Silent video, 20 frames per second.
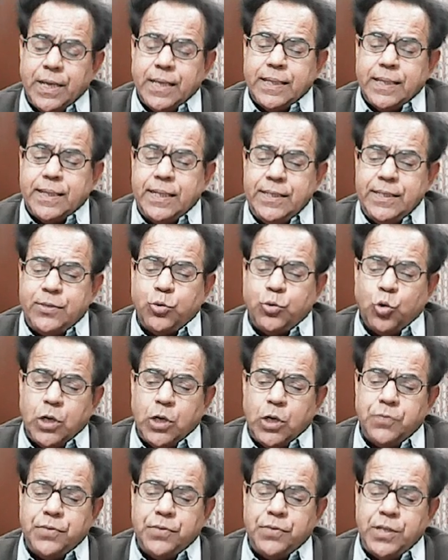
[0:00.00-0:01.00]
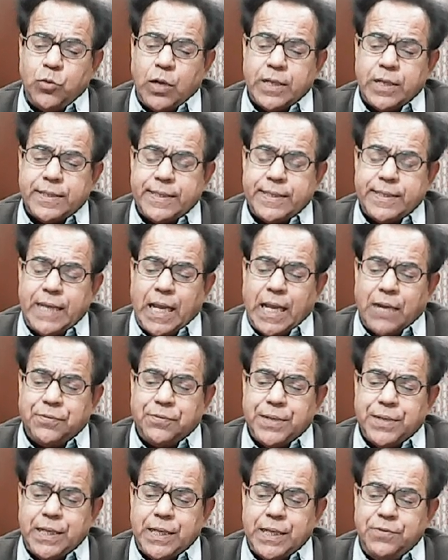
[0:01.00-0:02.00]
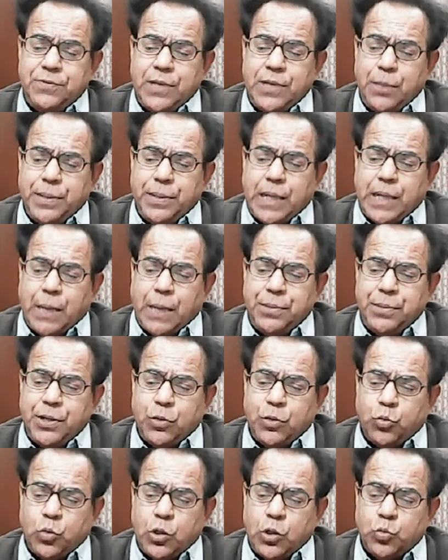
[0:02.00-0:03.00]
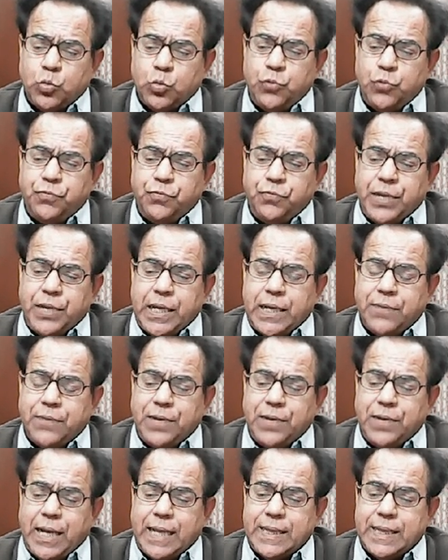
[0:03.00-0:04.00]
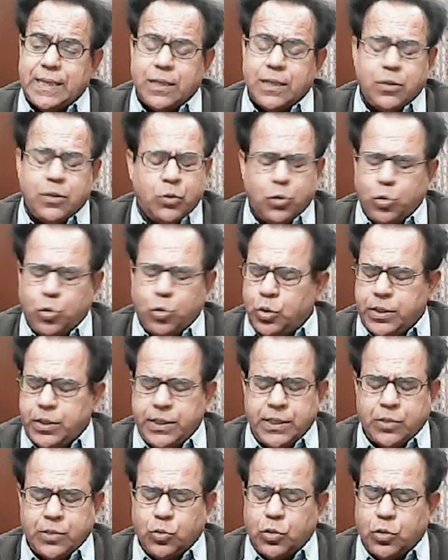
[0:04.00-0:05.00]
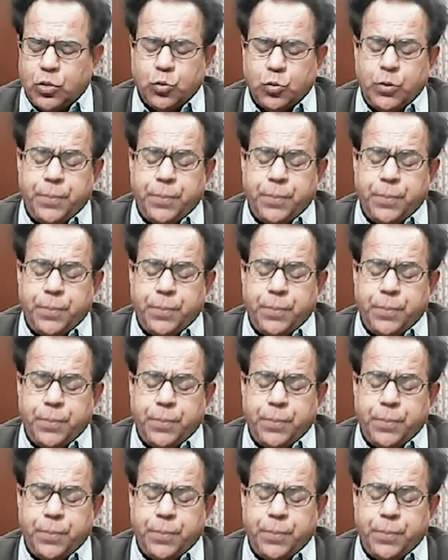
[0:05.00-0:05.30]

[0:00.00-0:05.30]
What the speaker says: threshold frequency ft will become equal to wavelength, equal to